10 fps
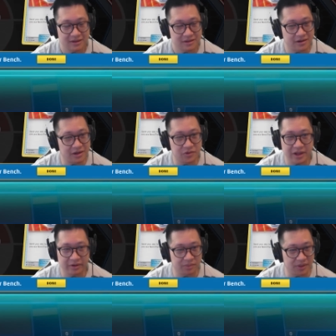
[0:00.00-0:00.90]
You're gonna go
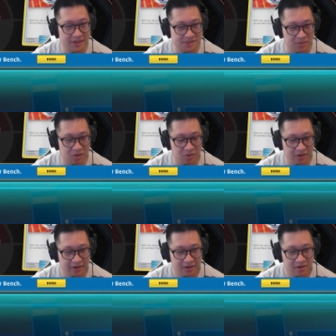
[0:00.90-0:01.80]
down in a blaze of
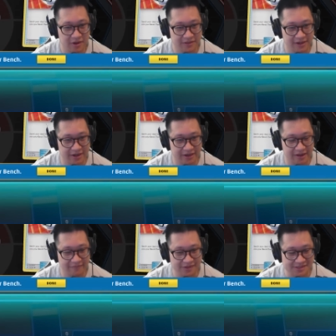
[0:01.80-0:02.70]
glory. All I think I can
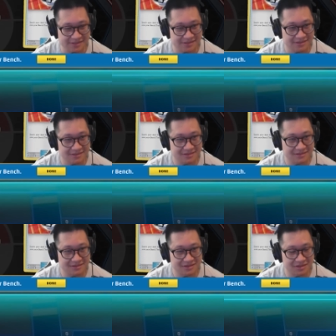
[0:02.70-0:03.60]
have
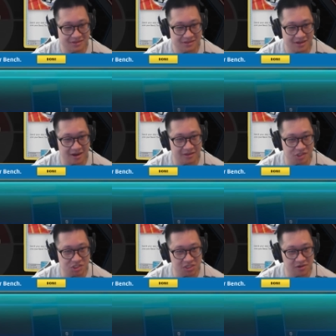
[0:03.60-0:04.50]
is either
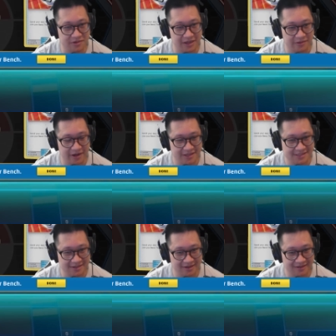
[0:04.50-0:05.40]
Charcadet or
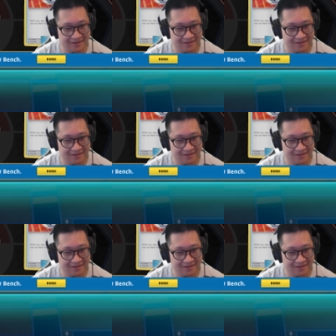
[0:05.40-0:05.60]
Entei.